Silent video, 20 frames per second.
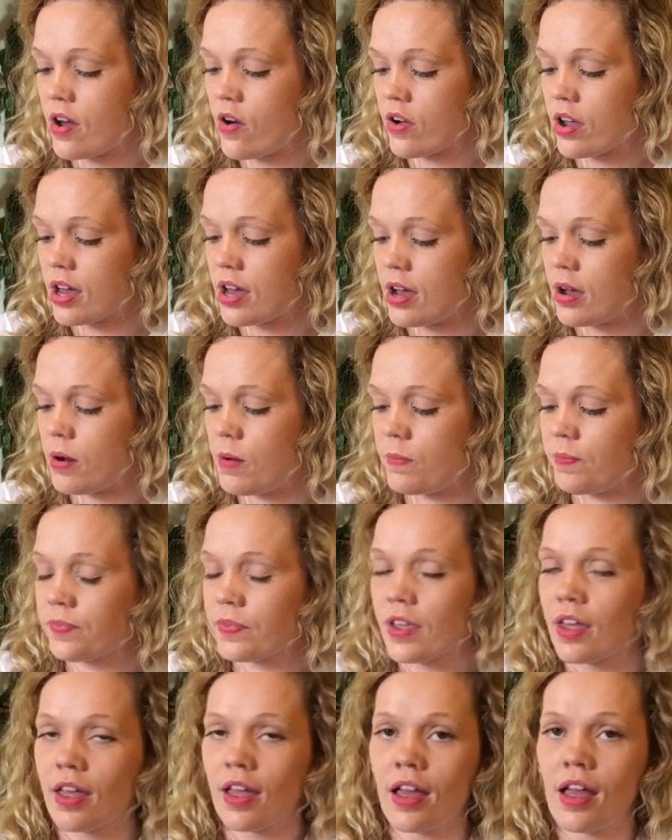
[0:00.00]
outcome
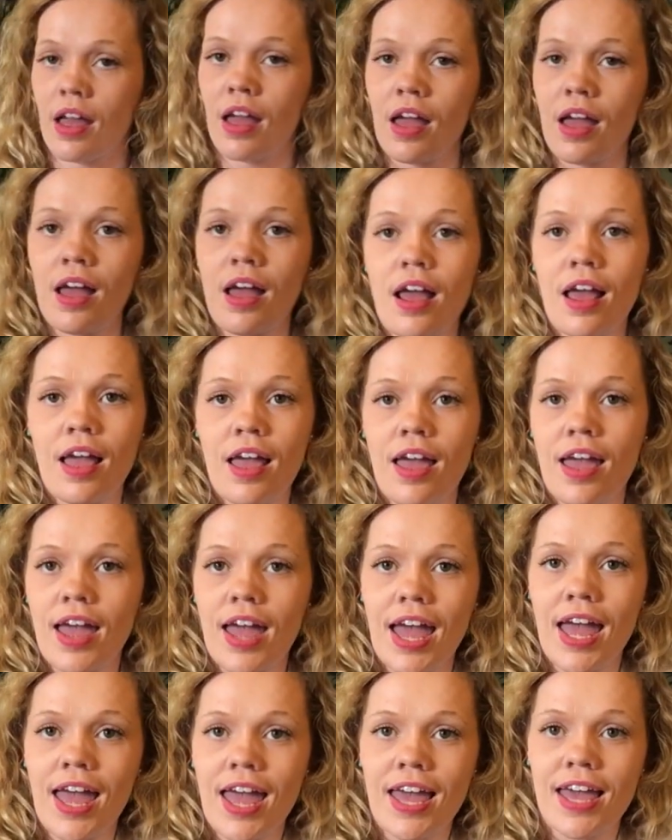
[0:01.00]

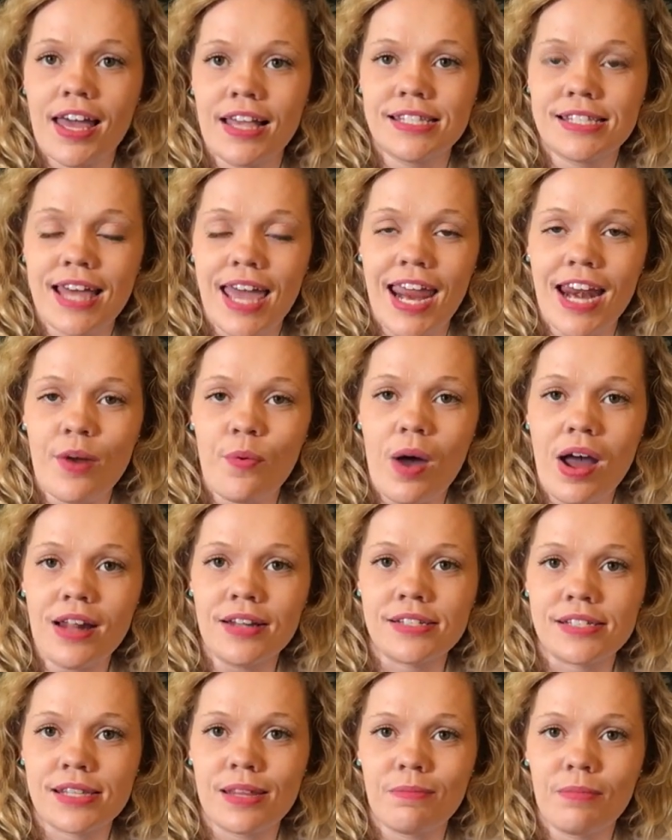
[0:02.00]
is the Eight of
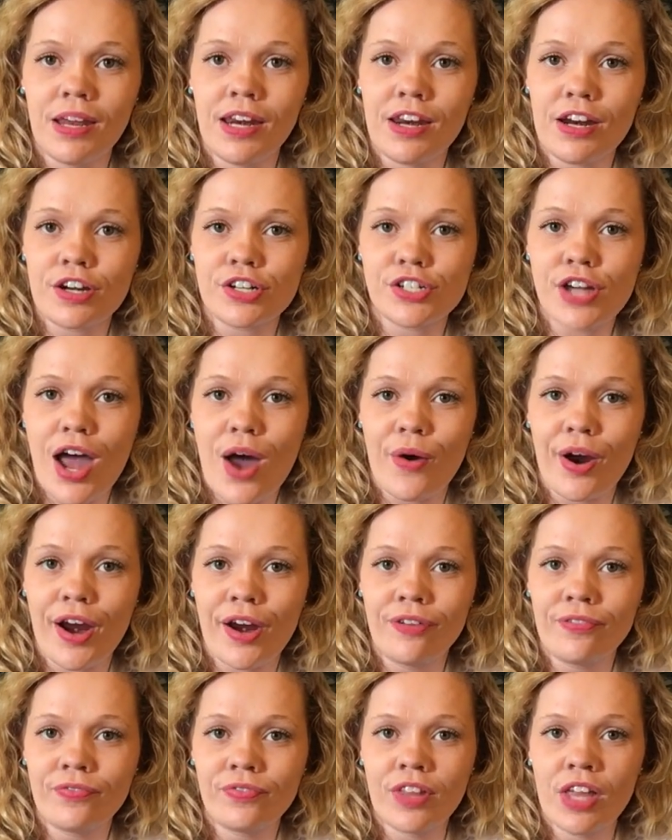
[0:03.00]
Wands, the meteor
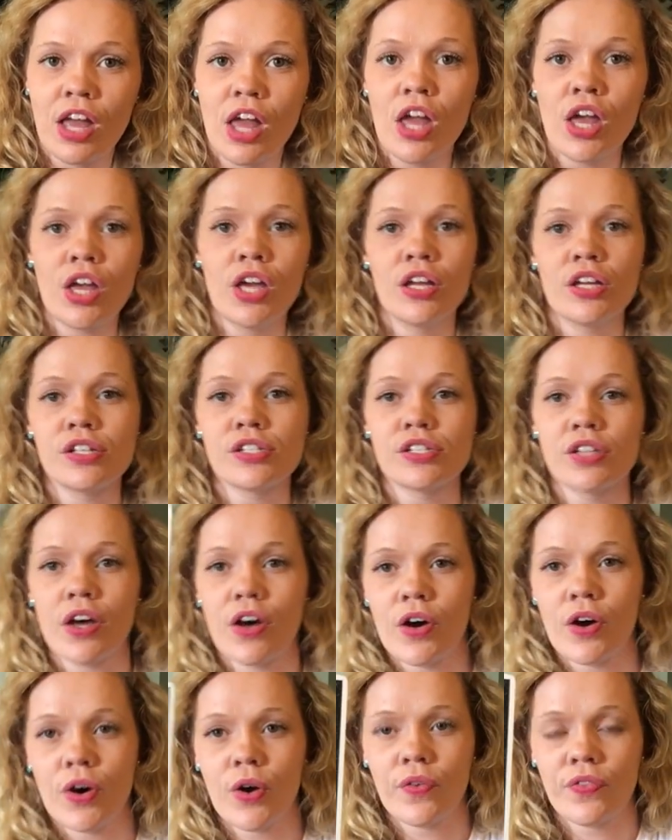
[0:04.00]
shower.
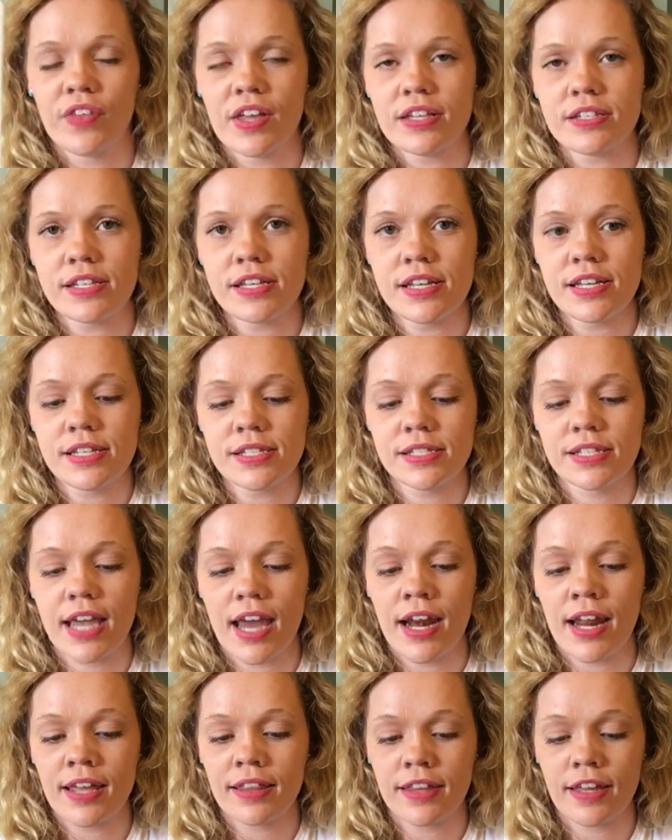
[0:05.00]
So this is
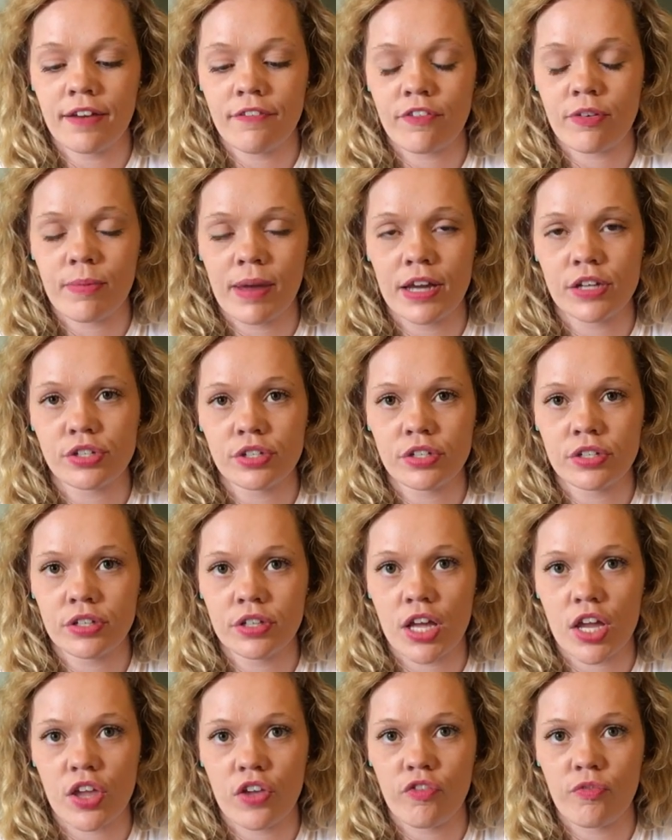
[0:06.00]
getting the
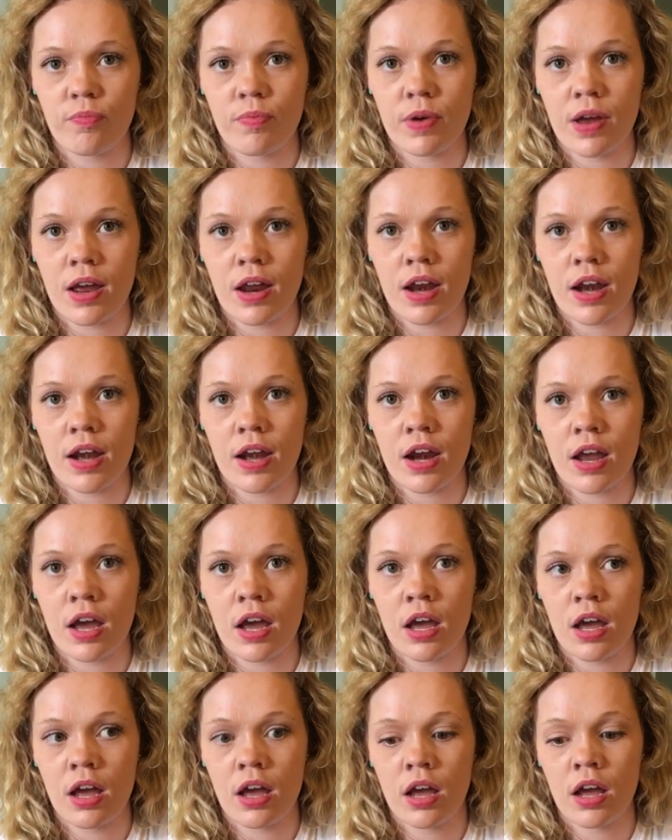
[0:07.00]
information that you've been
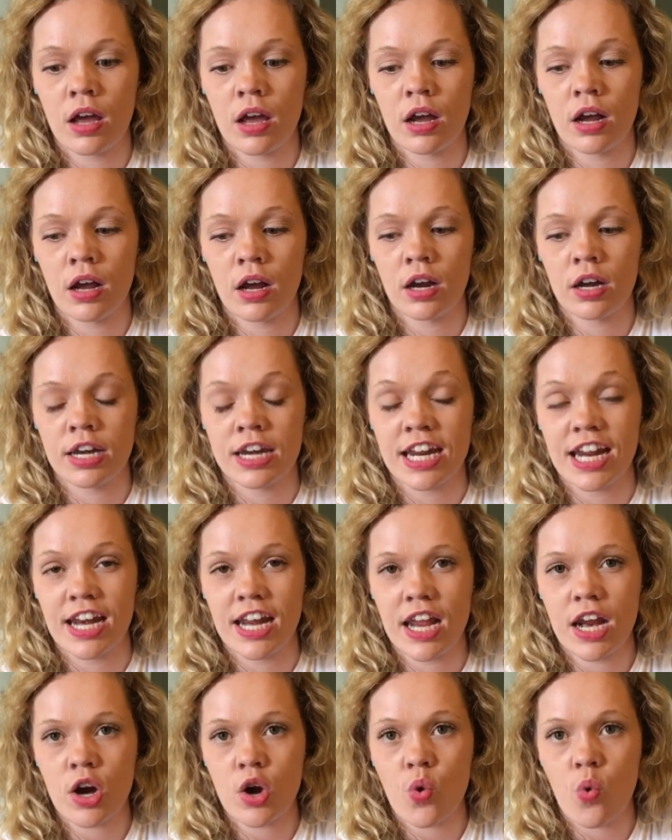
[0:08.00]

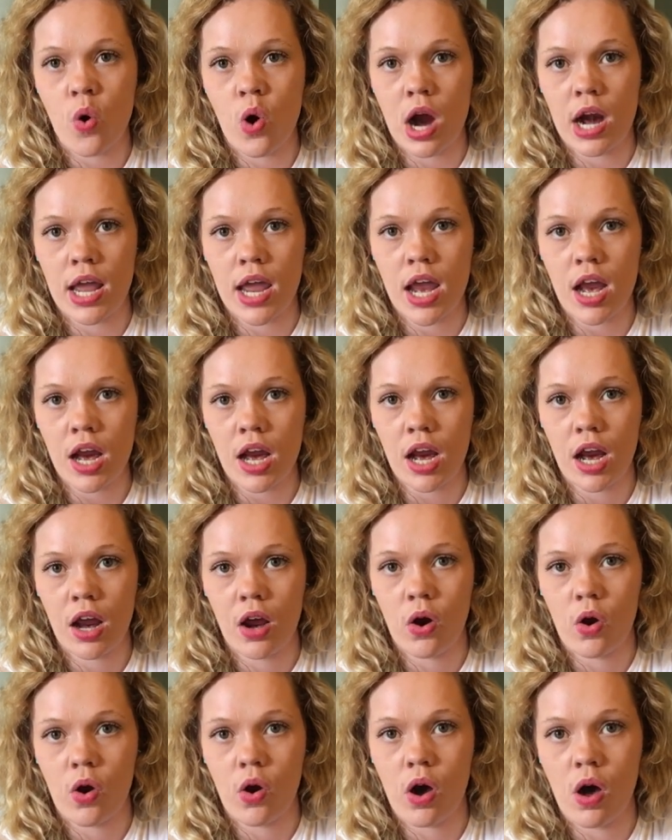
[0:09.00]
needing or wanting.
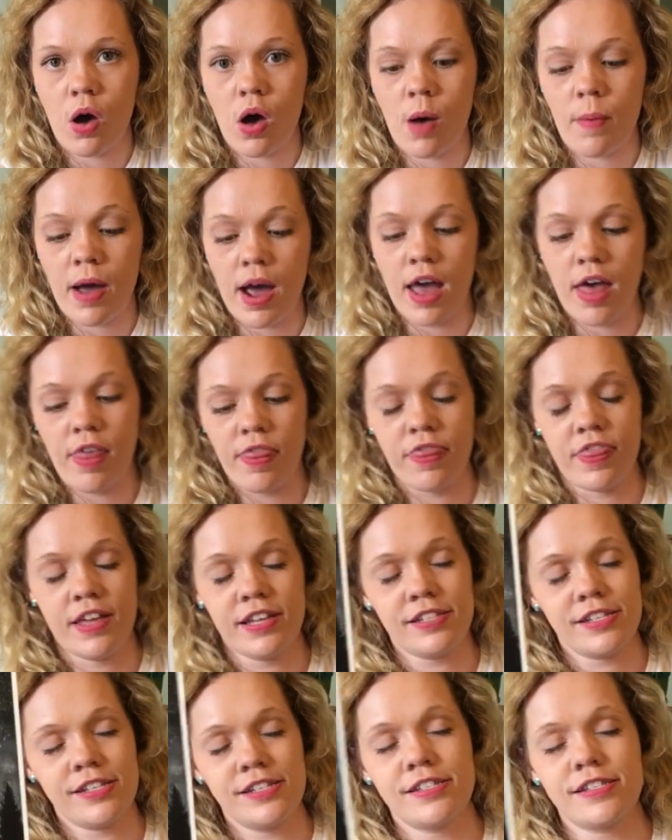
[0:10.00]

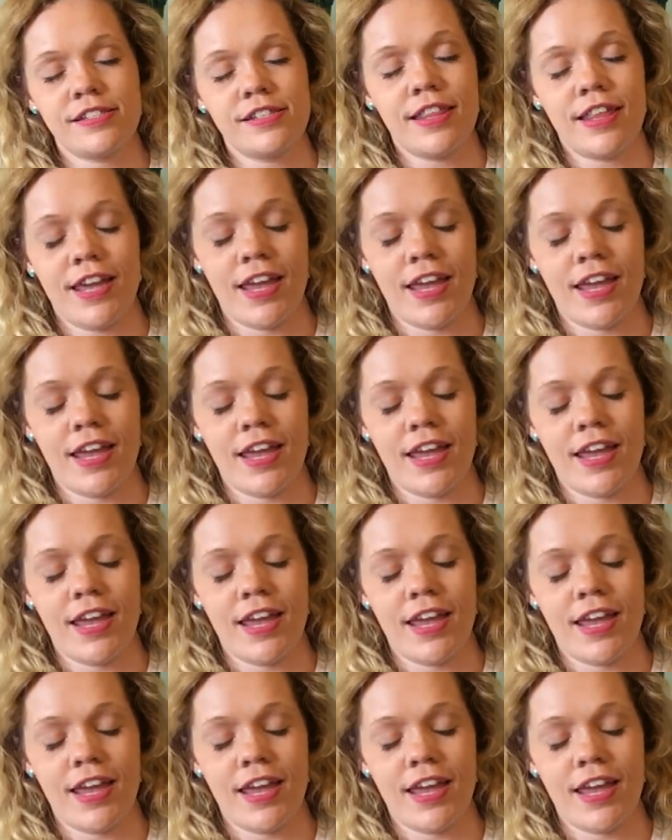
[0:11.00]
This is